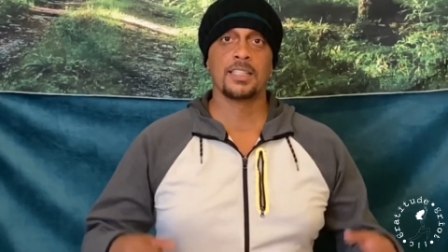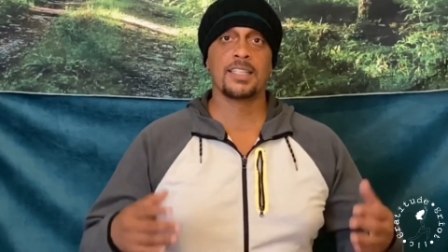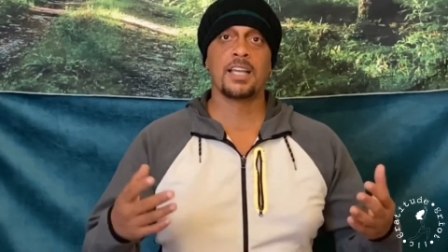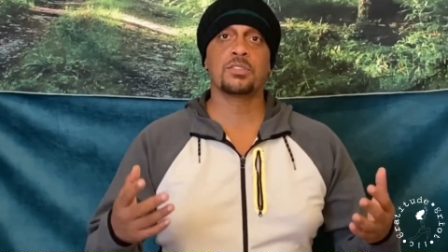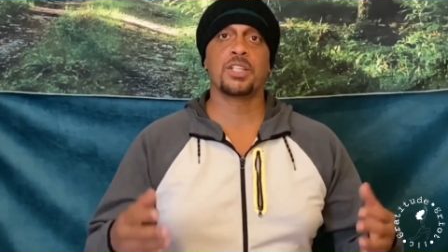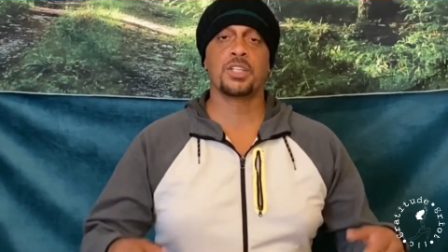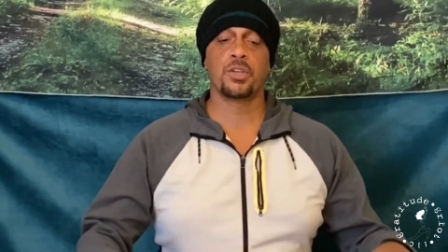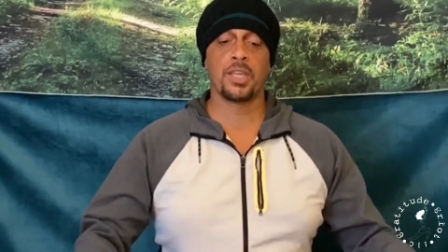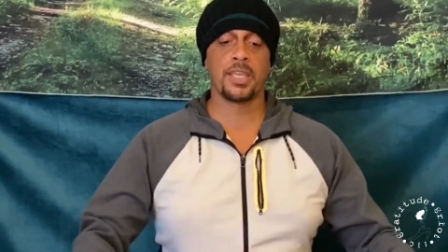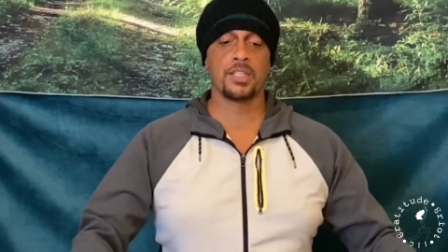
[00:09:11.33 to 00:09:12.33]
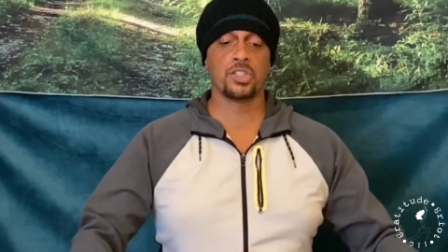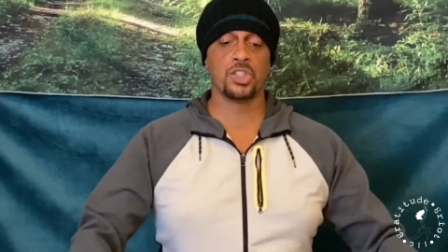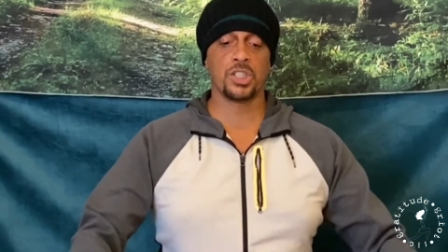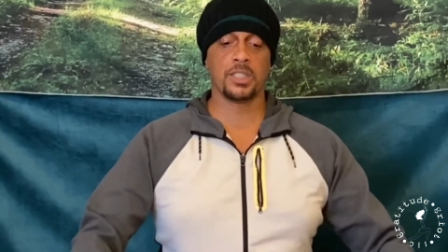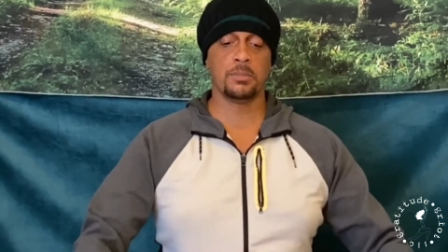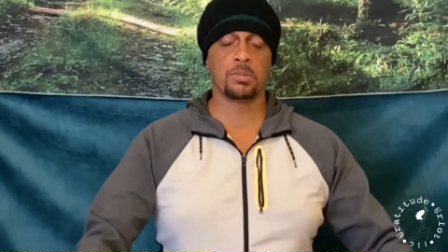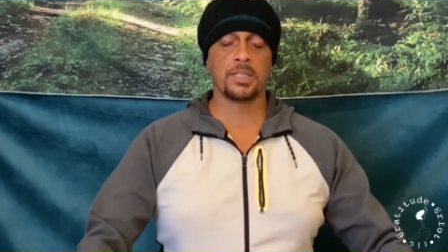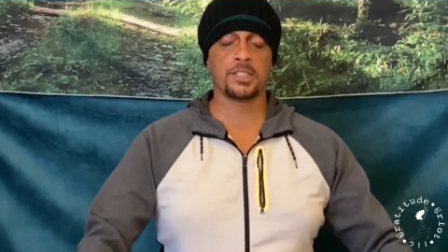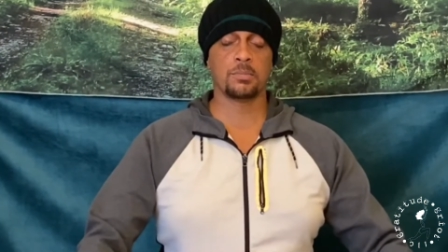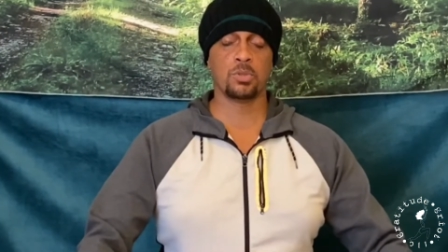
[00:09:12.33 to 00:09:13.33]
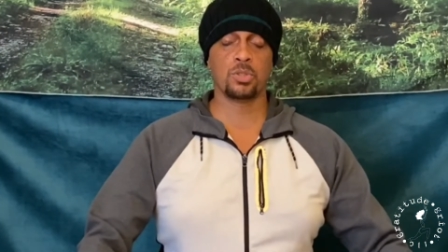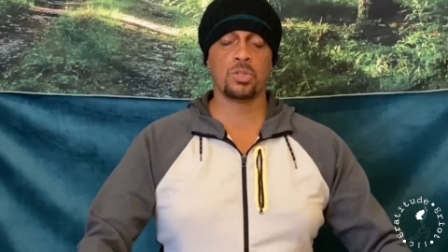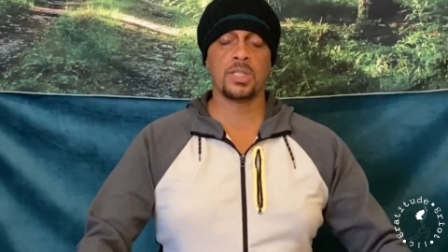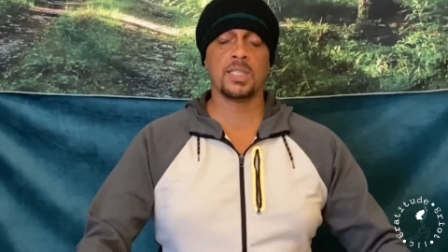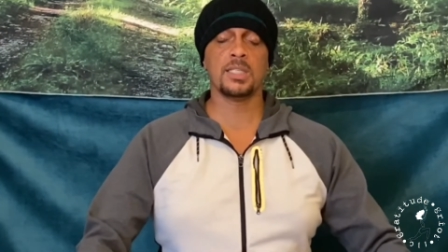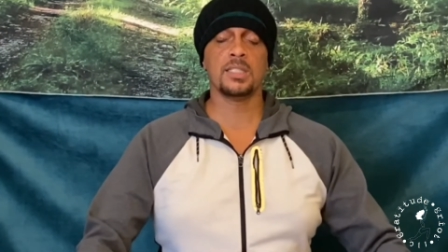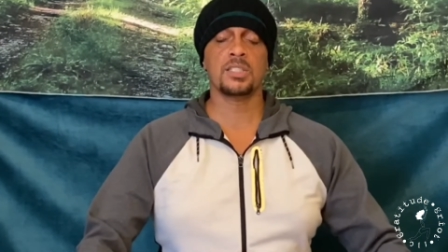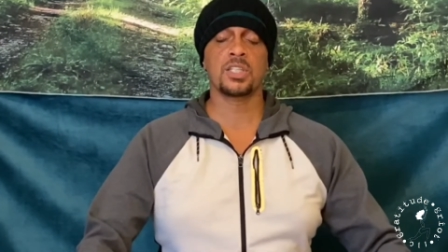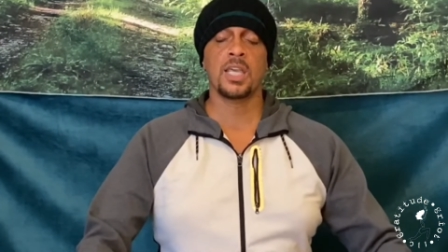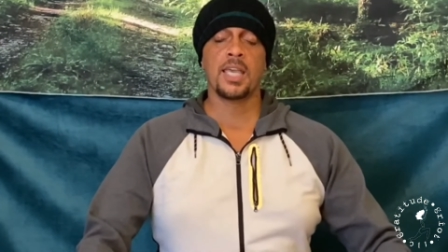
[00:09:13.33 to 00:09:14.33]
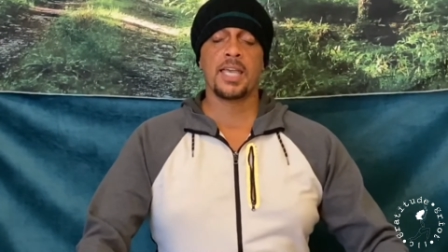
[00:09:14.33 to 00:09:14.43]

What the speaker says: Now take your hand, gently place them on your knees.